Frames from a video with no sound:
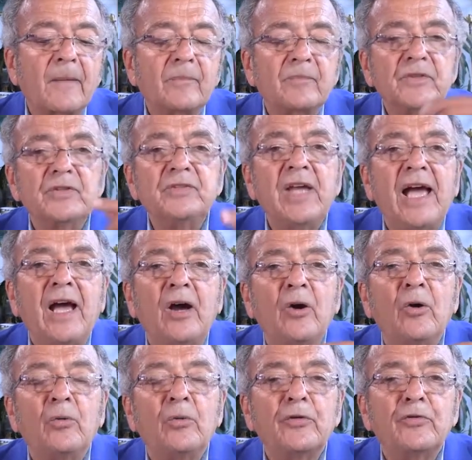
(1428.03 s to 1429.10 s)
the
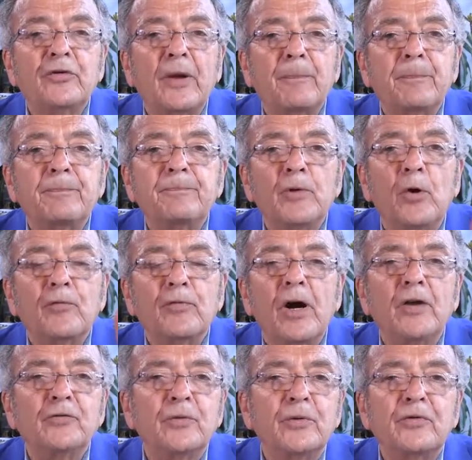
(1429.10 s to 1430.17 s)
Dow was up over
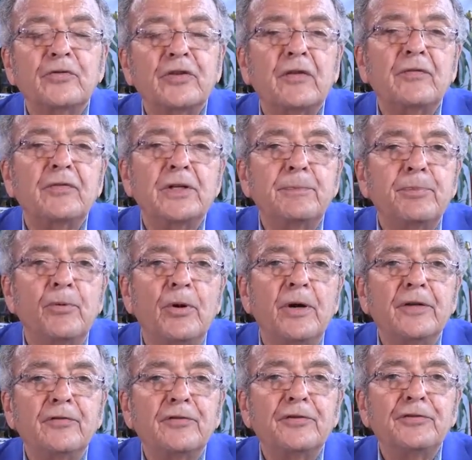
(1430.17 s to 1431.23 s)
170
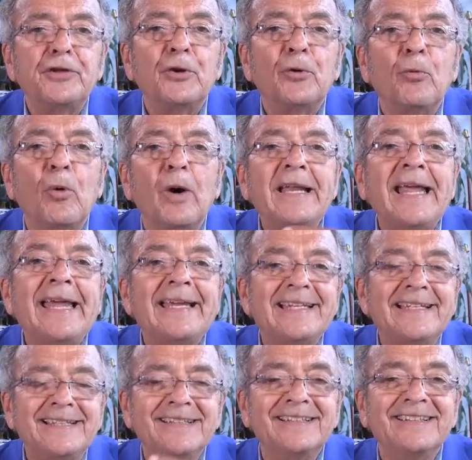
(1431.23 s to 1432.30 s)
points. It did a
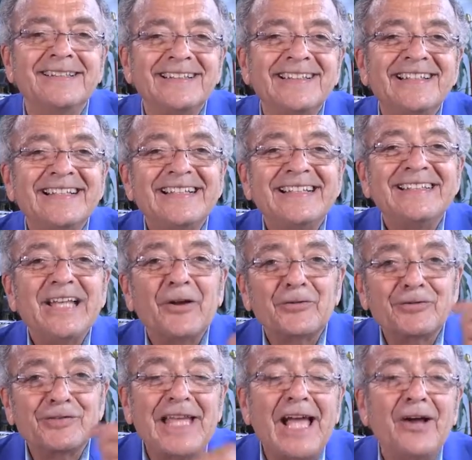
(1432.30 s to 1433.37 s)
180. Now
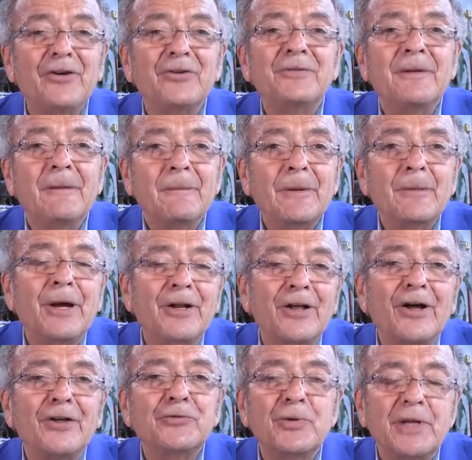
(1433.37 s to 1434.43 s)
it's down about
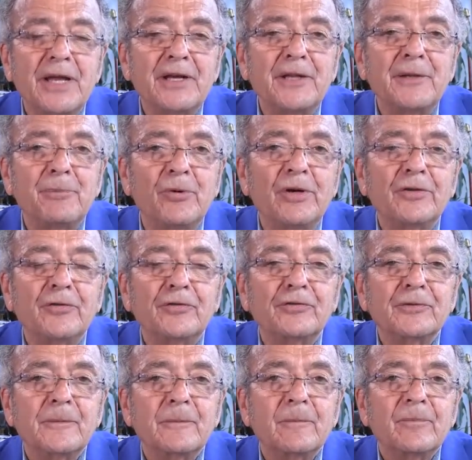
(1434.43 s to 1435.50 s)
180 points.
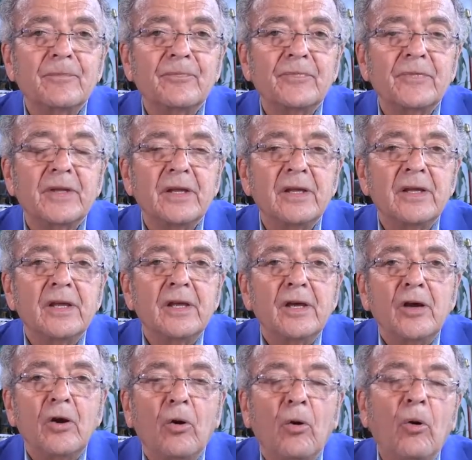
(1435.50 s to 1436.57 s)

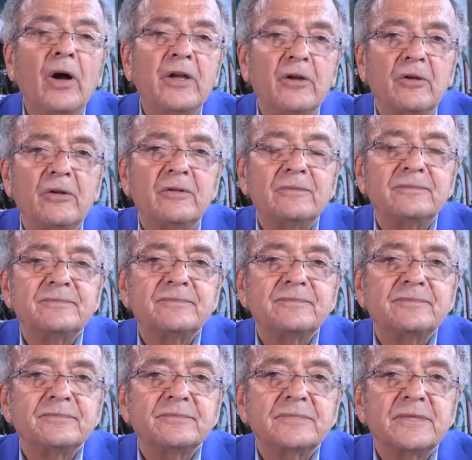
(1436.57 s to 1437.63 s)
Oil
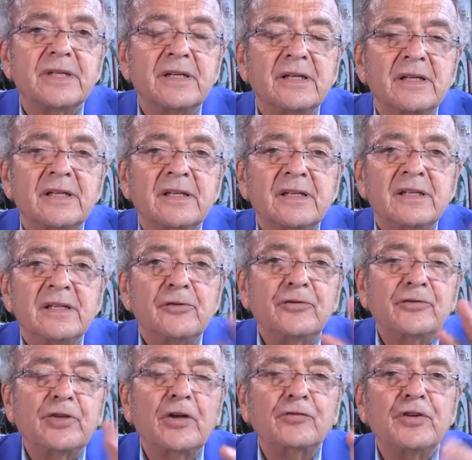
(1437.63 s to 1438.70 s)

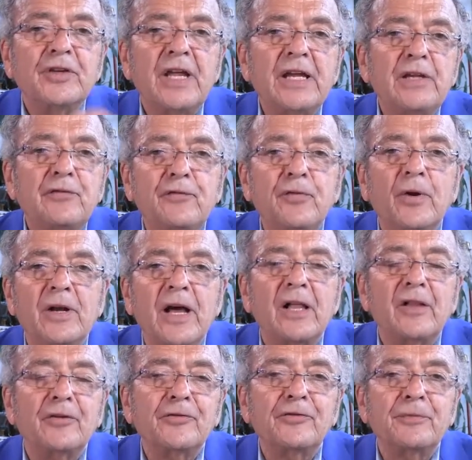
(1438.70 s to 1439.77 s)
is touching
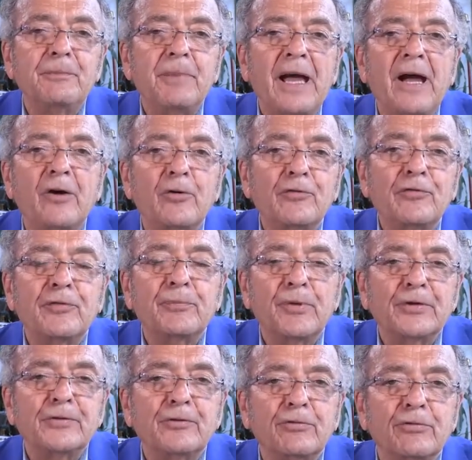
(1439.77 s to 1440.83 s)
$84 a barrel for
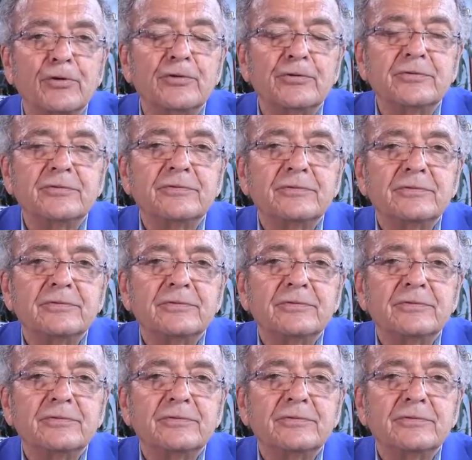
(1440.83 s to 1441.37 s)
Brent crude.